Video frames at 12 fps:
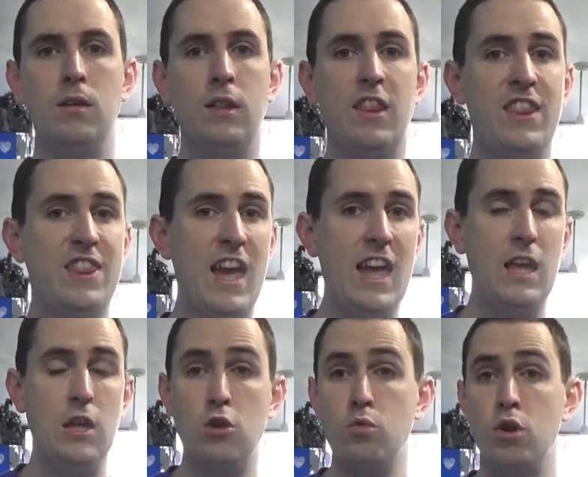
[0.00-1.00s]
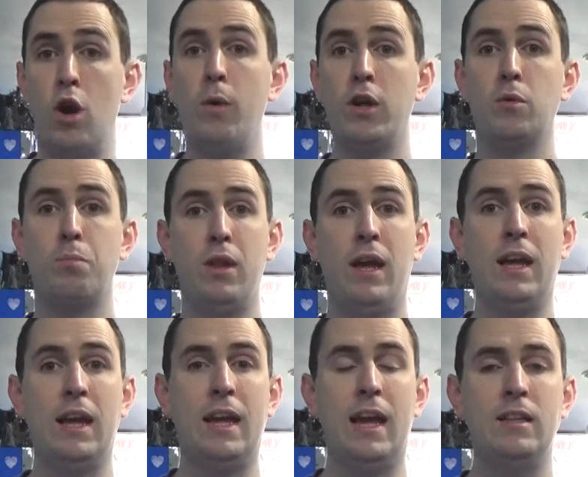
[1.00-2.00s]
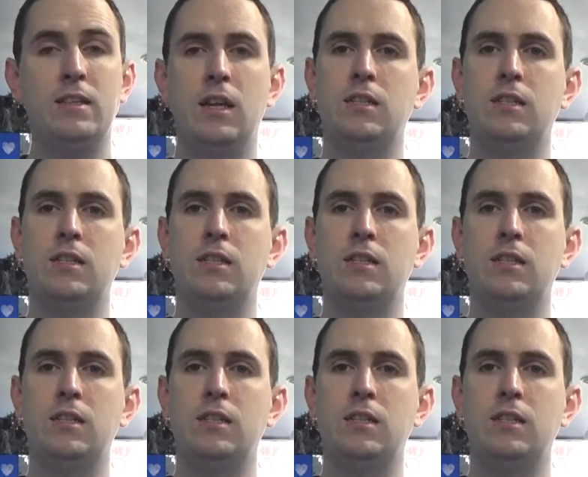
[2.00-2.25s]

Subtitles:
you know what you're playing against.